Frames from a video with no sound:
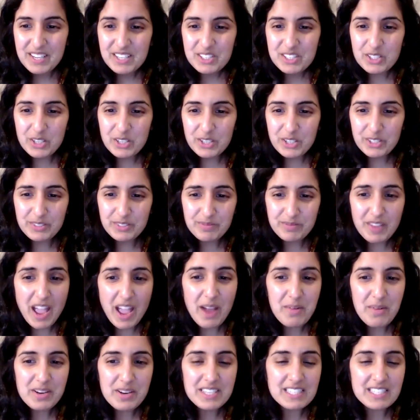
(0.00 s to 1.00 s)
So
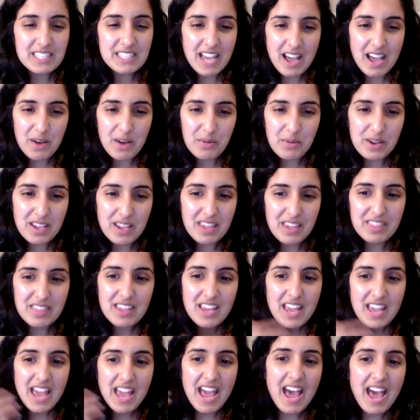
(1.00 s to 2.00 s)
I want to start with,
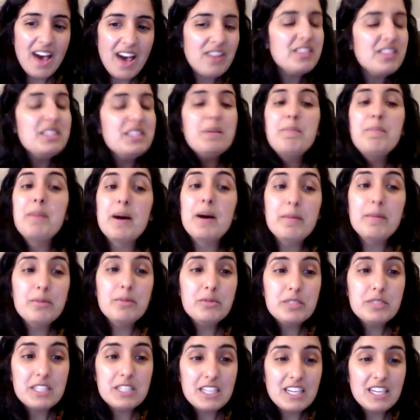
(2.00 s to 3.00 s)
how did the
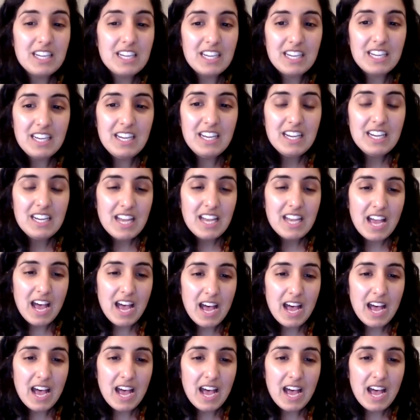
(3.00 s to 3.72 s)
bubble tea